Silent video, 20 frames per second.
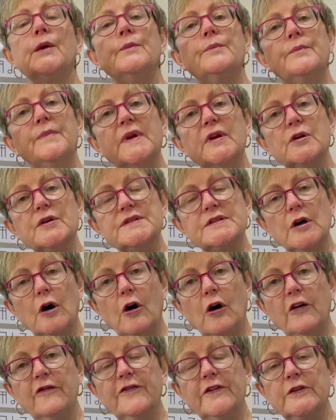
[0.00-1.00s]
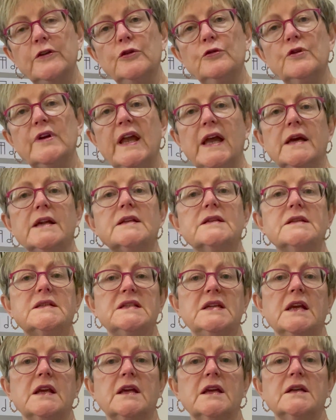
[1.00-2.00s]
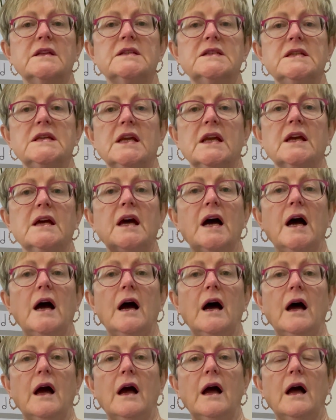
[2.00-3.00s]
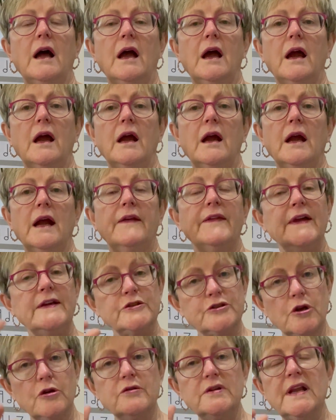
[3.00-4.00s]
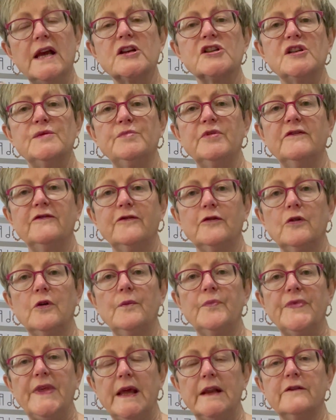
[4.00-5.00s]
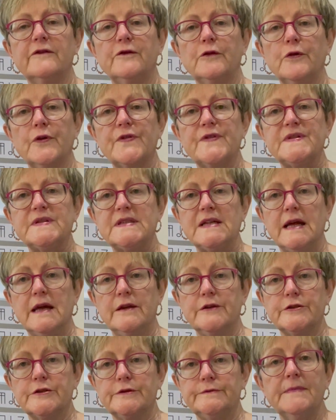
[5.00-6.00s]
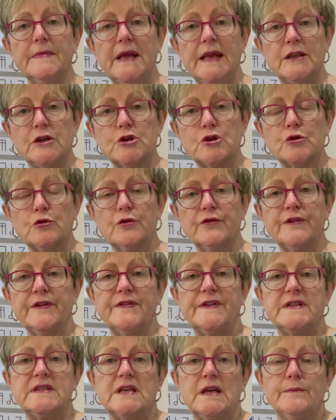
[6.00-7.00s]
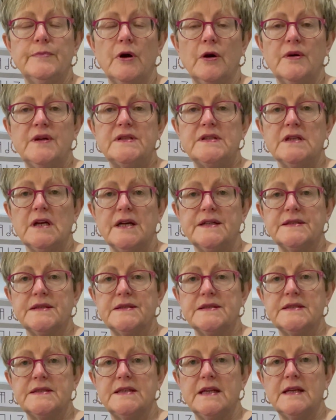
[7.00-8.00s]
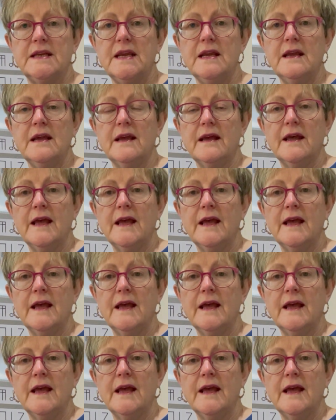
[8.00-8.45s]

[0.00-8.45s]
because often you'll get ticka, and they don't actually perform that 4th sound. Ensure that the tempo is nice and steady,